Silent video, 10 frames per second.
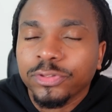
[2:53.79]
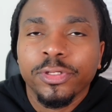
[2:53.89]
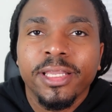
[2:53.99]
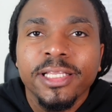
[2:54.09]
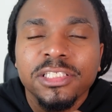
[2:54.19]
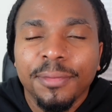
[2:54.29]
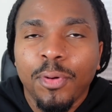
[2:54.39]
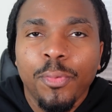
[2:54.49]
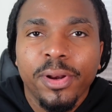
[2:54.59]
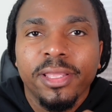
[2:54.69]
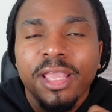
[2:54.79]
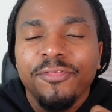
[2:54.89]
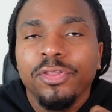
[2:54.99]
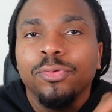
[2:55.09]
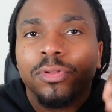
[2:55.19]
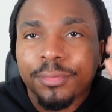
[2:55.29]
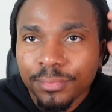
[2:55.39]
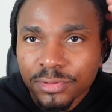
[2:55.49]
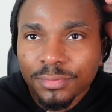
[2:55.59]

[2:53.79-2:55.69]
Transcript: So it gets to the point where they're giving you